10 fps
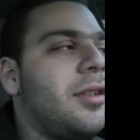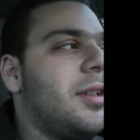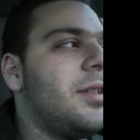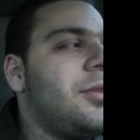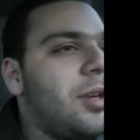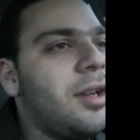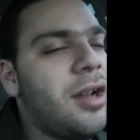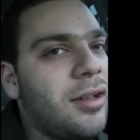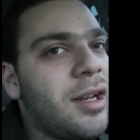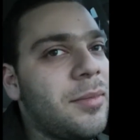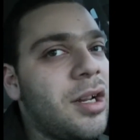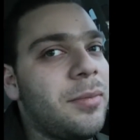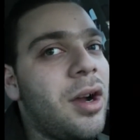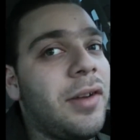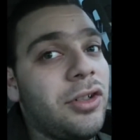Because you try to not let them cut
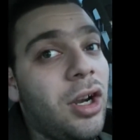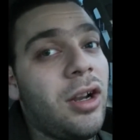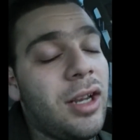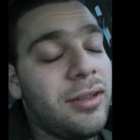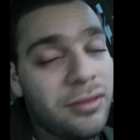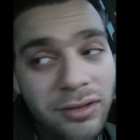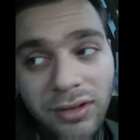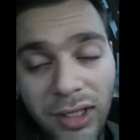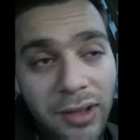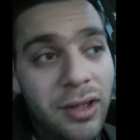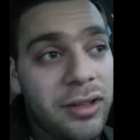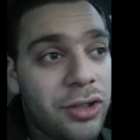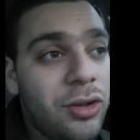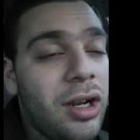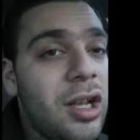them off. I see that
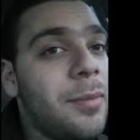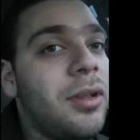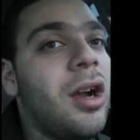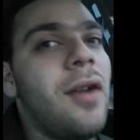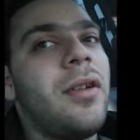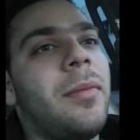they're trying to cut me off,